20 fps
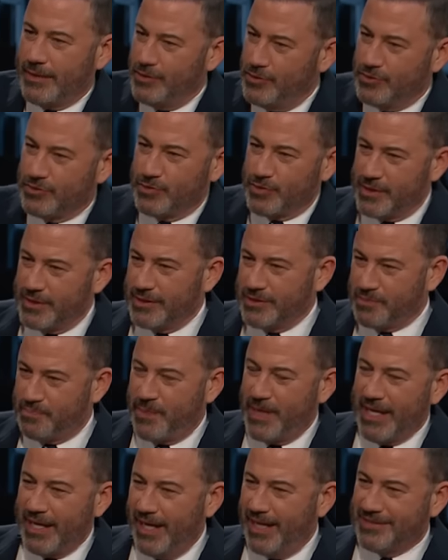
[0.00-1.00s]
You, we're in this
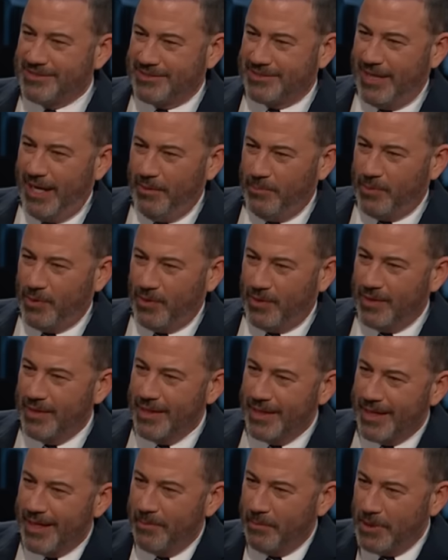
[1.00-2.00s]
big ensemble.
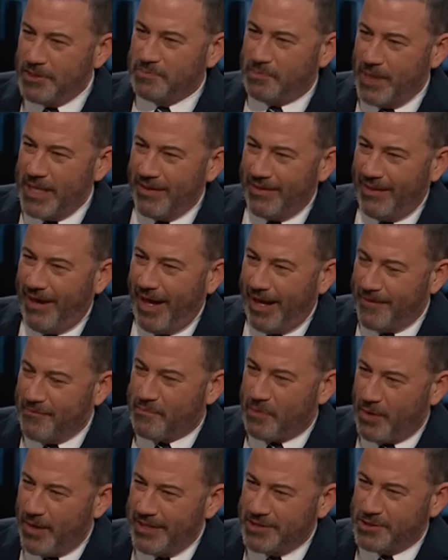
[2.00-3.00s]
It must be a lot of
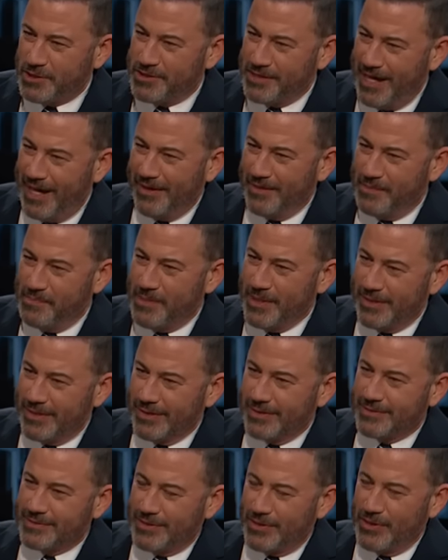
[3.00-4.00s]
pressure now to be
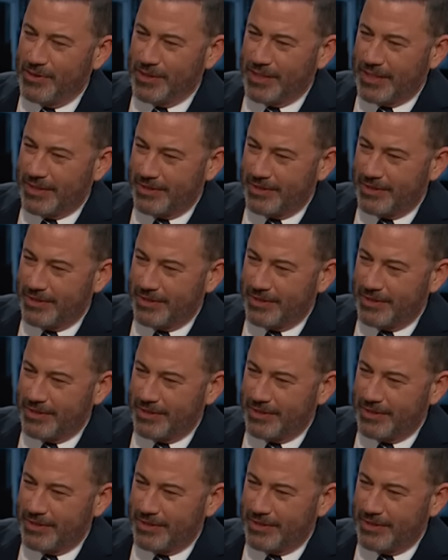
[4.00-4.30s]
the the